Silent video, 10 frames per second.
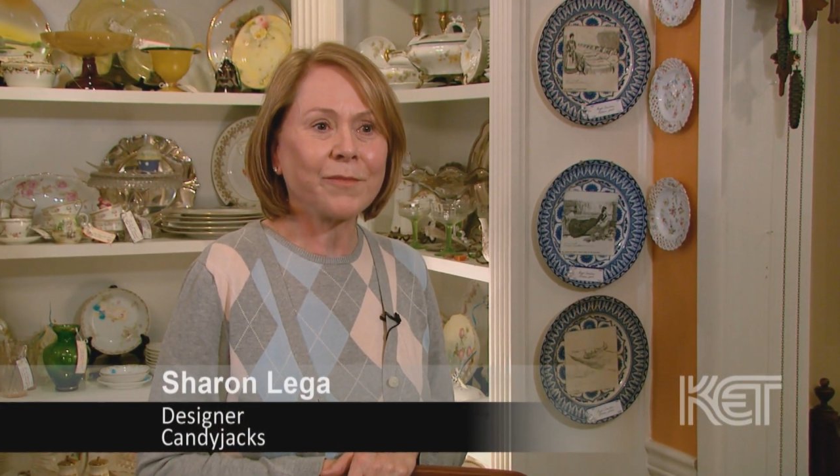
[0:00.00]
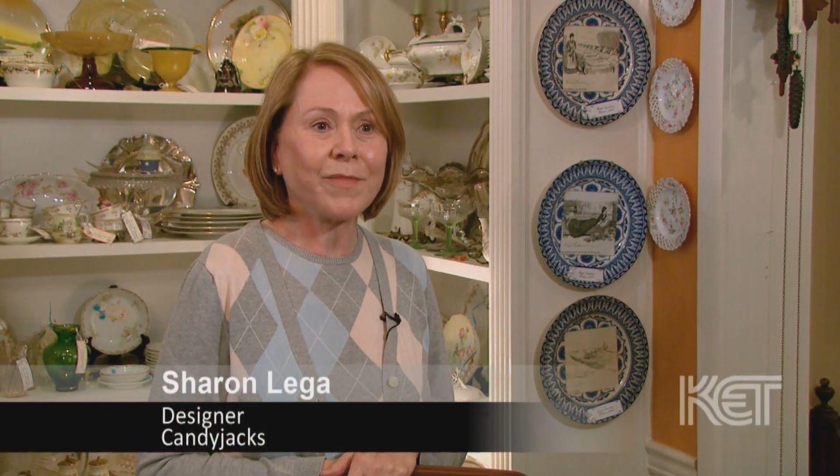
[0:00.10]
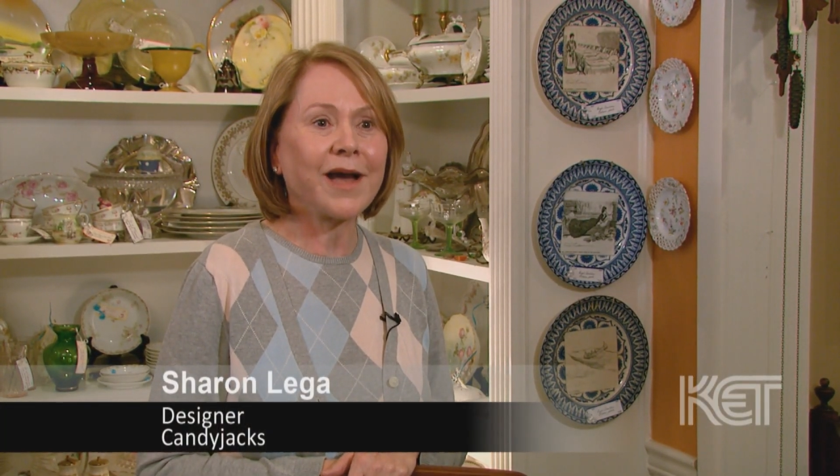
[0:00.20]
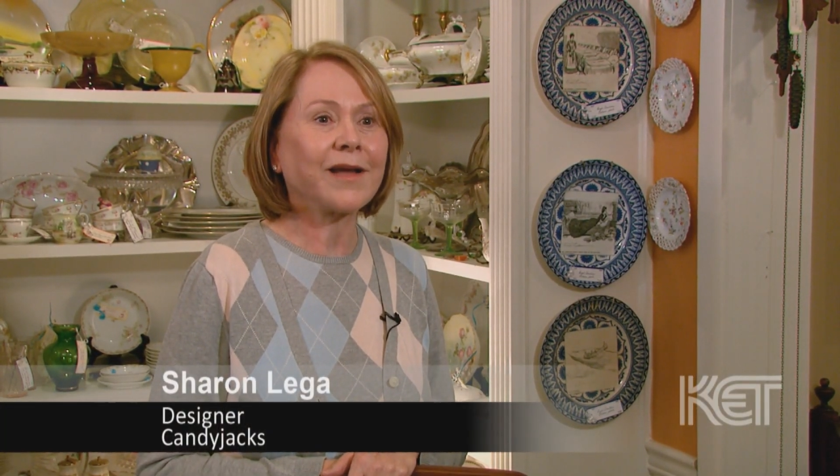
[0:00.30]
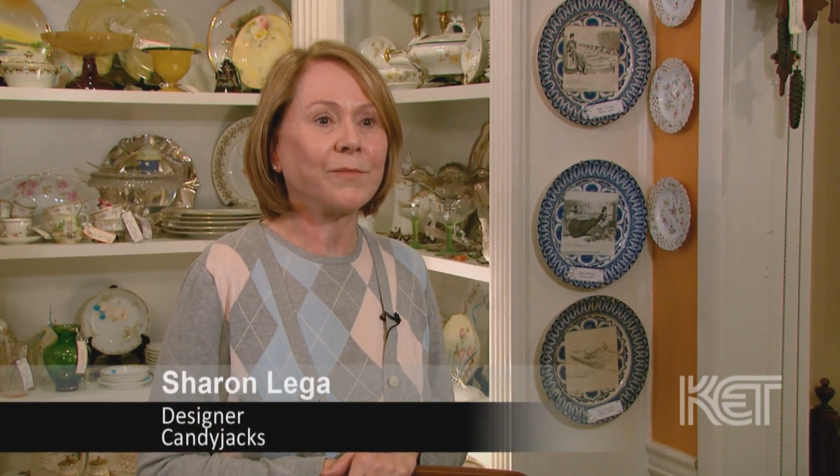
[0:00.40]
come
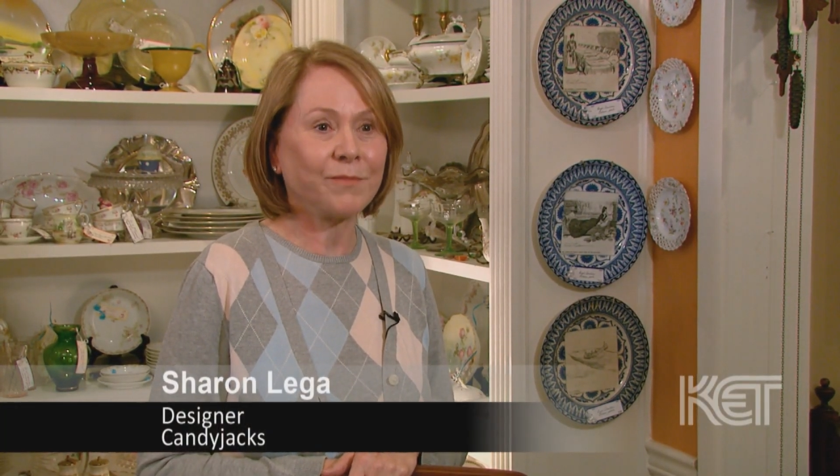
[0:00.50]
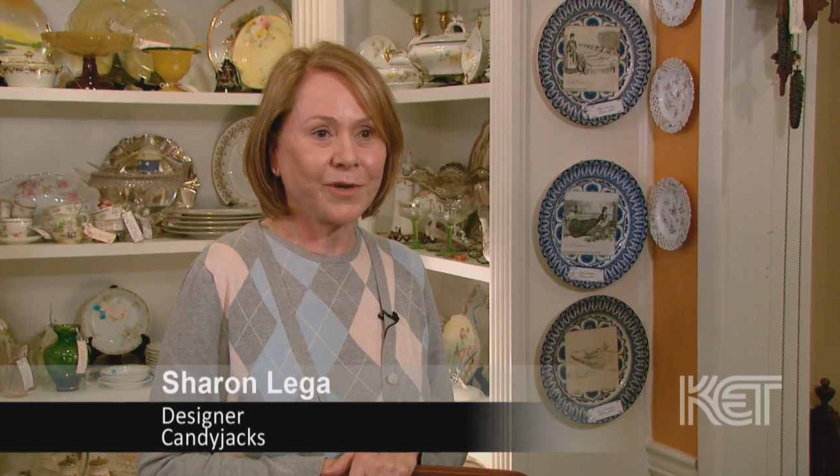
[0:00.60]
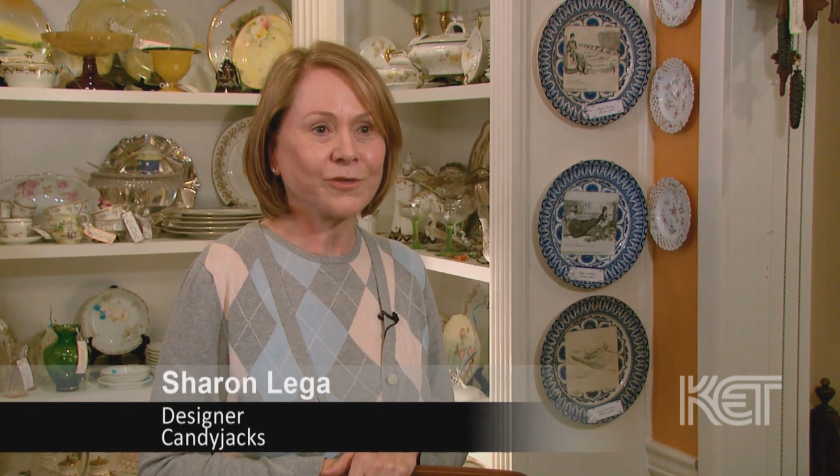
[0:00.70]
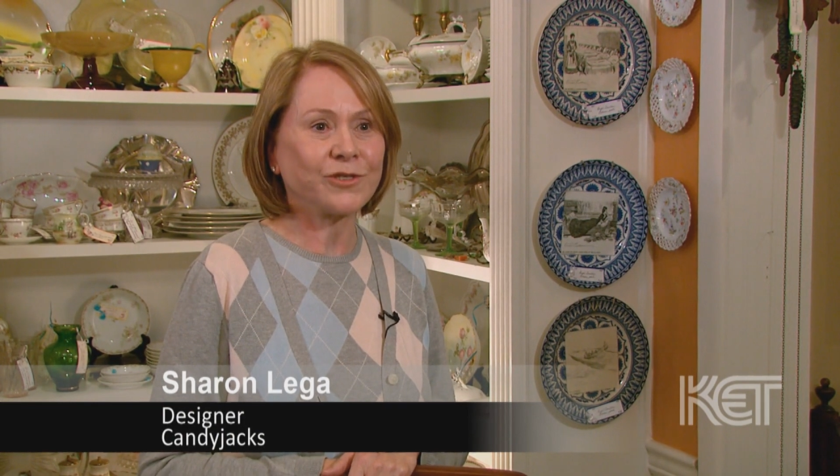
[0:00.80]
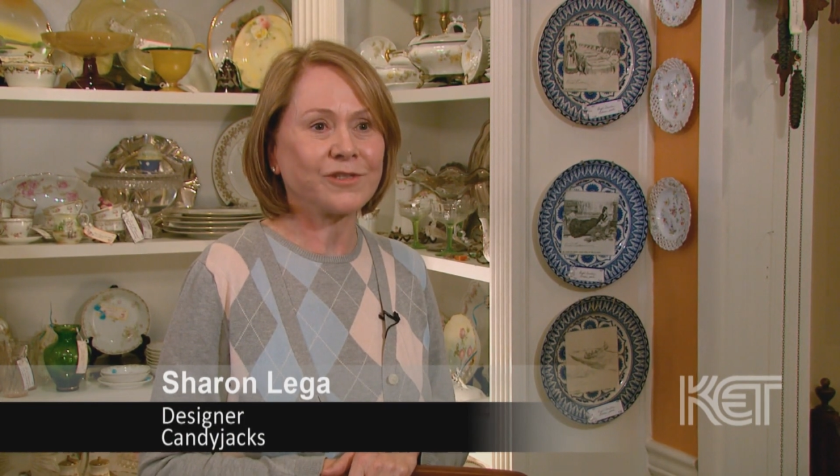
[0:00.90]
back and
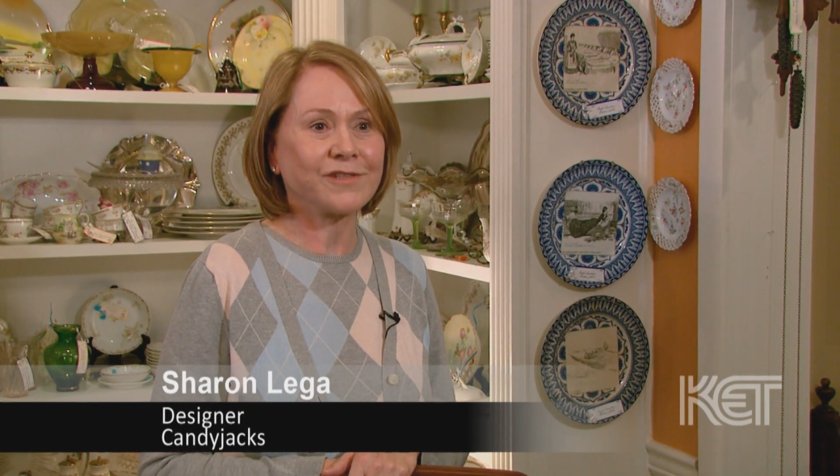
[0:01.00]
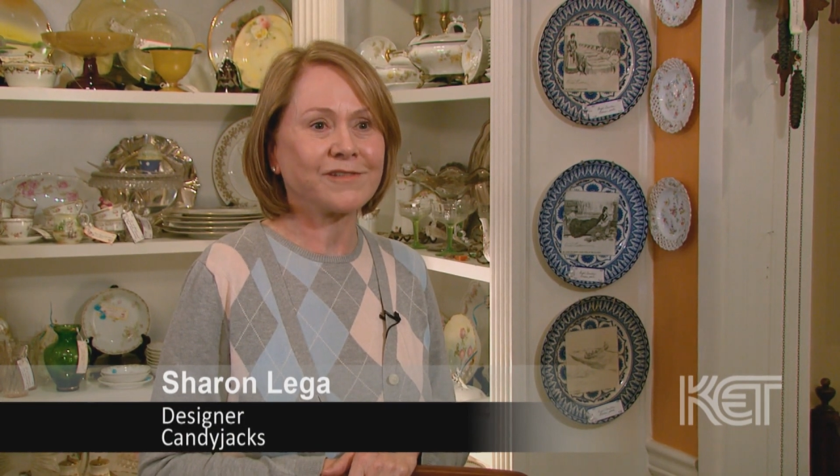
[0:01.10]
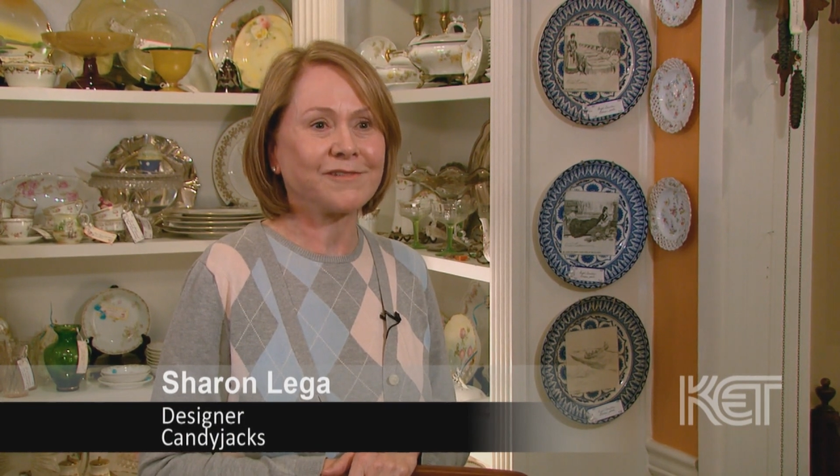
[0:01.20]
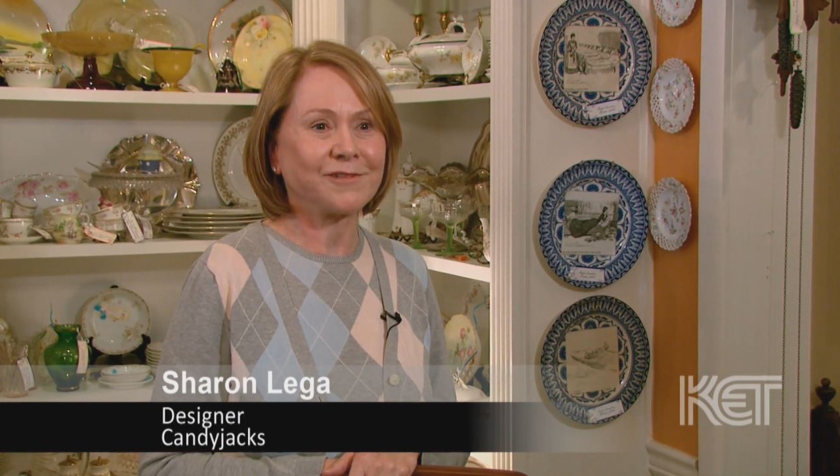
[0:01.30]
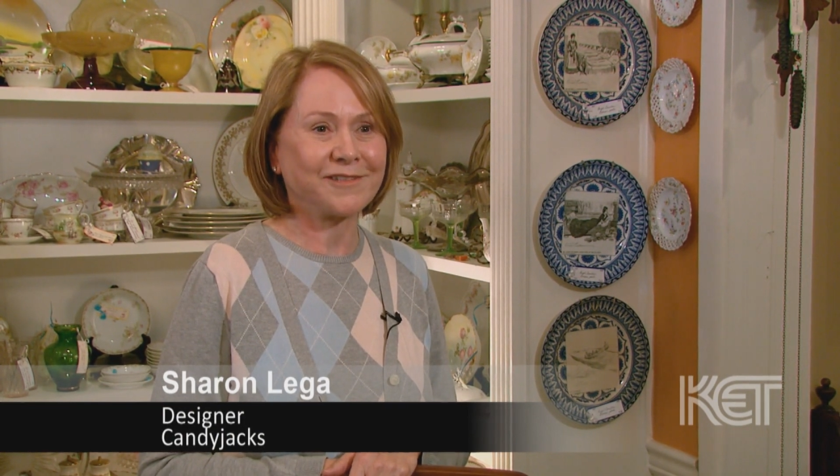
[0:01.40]
purchase